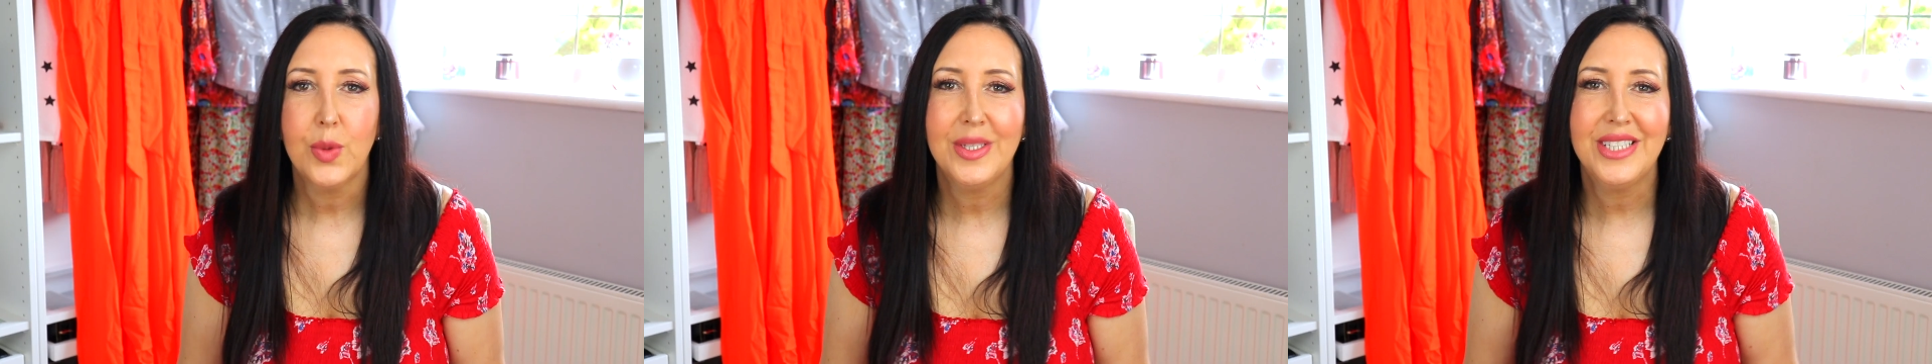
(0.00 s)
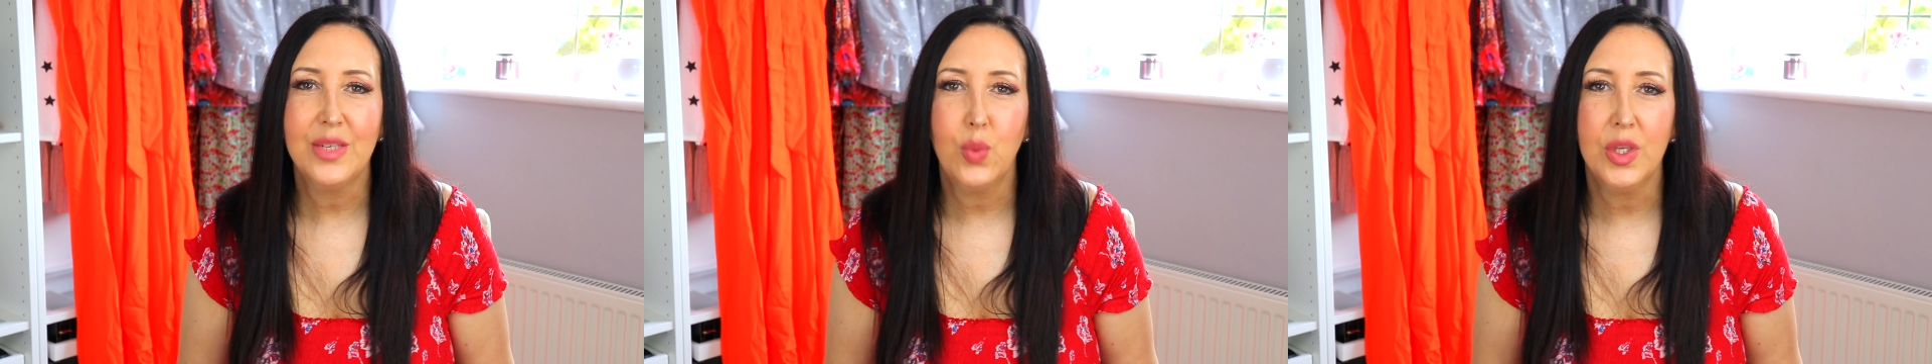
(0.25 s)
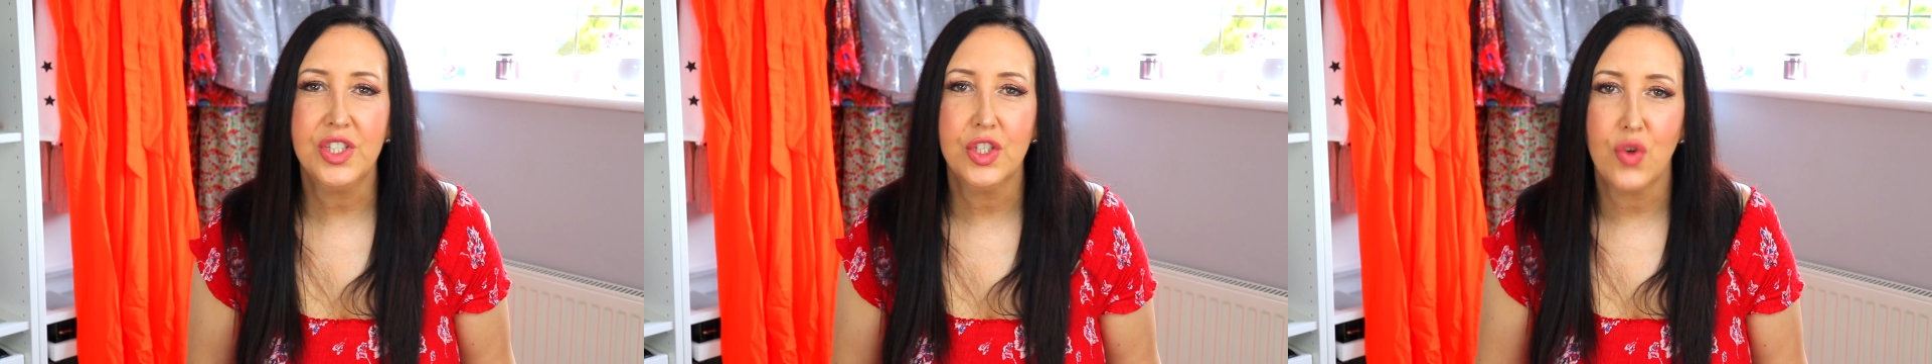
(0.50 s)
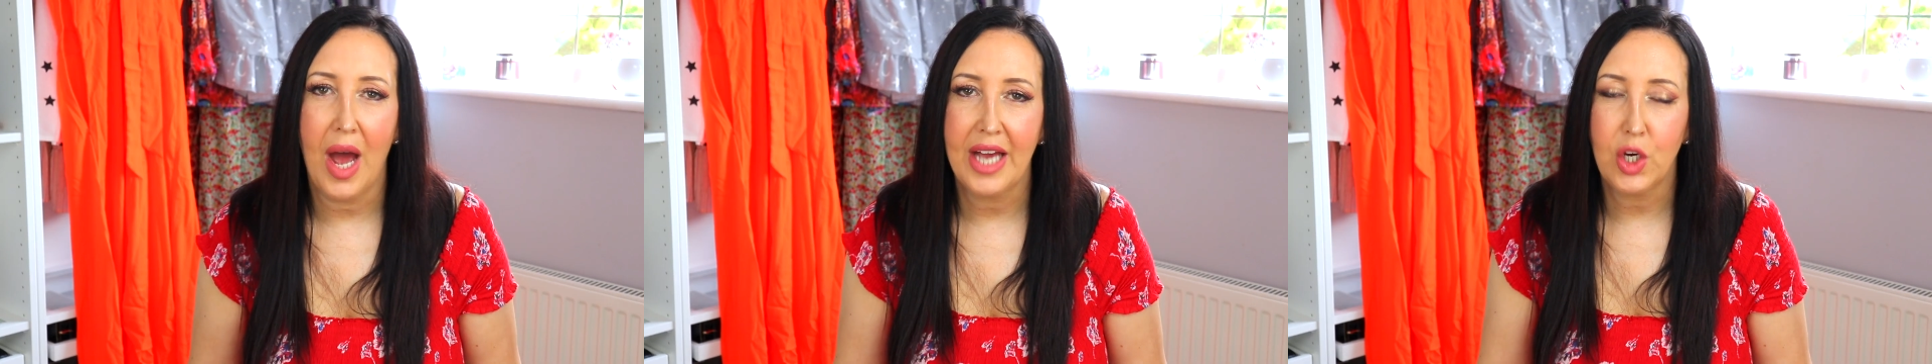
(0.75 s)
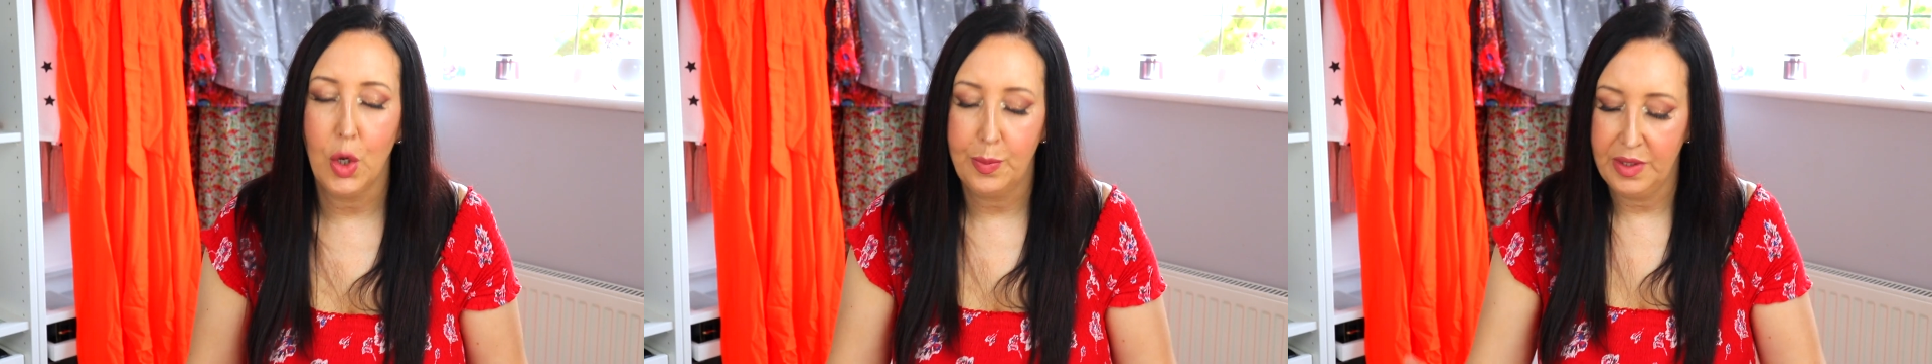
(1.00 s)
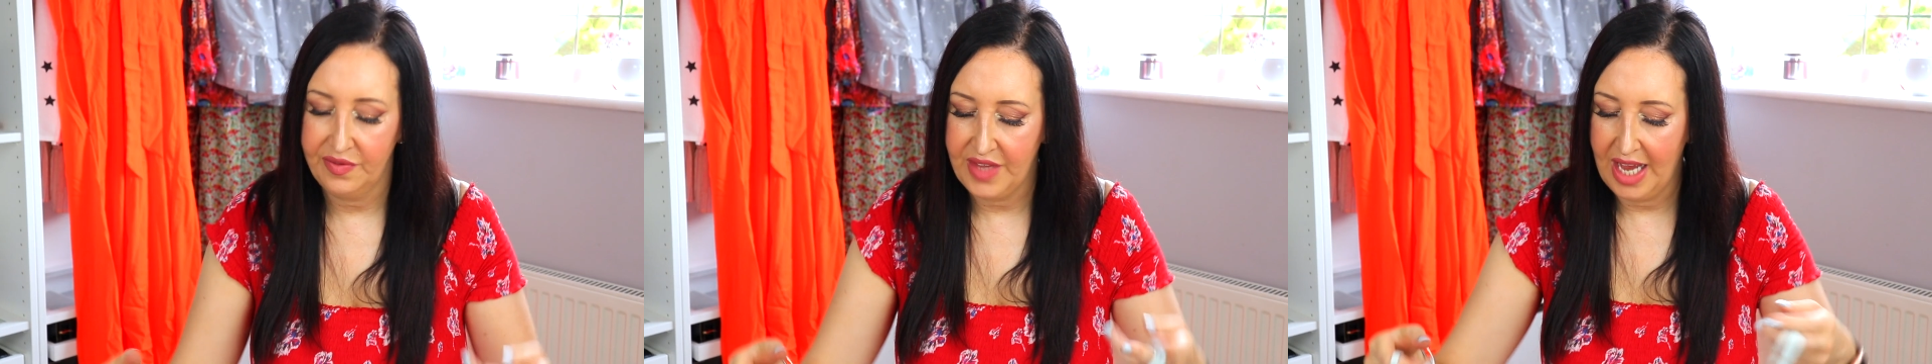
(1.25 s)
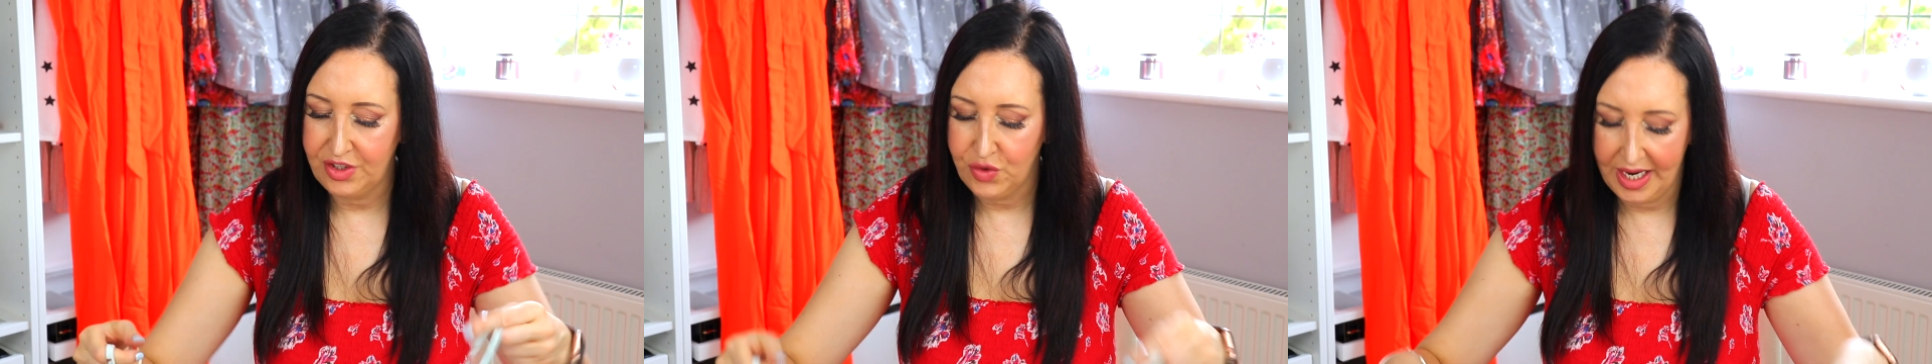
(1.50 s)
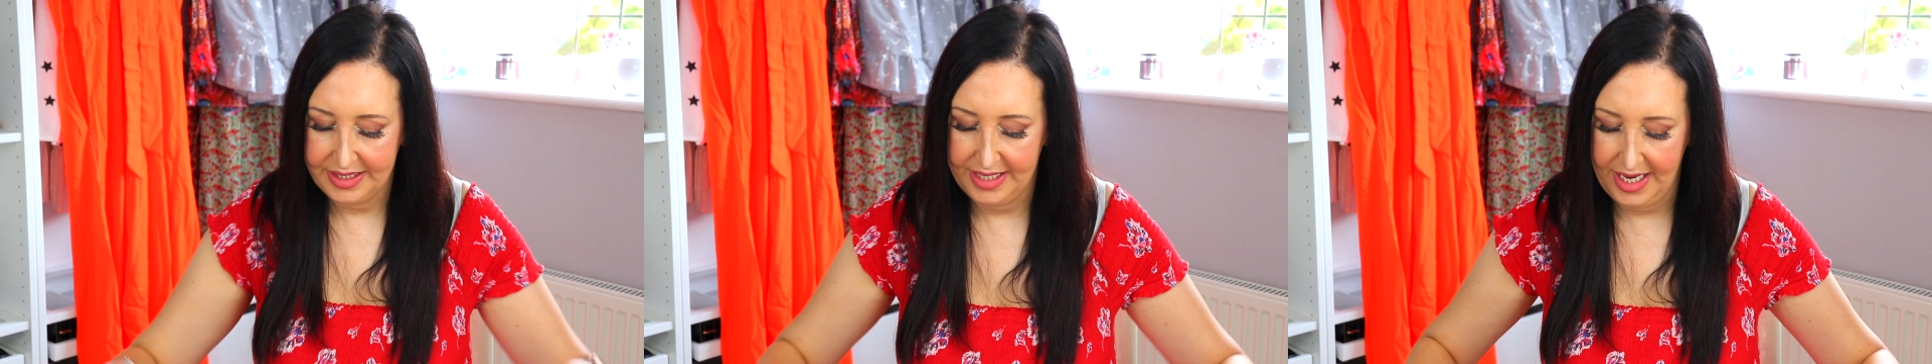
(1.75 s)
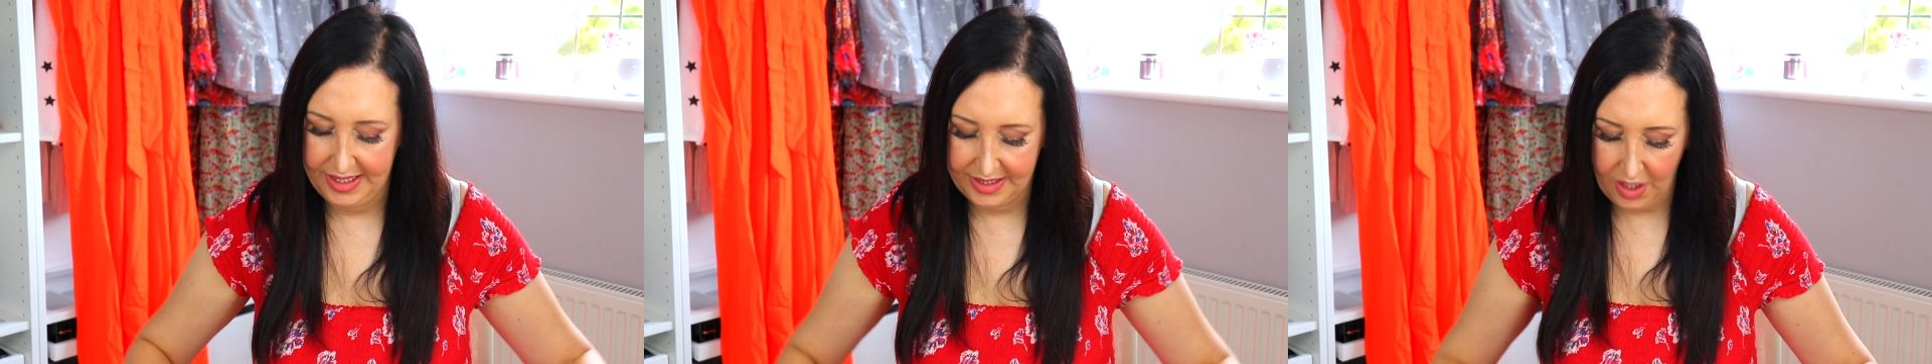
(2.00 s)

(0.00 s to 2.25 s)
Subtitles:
so I did want to try a couple of their dresses.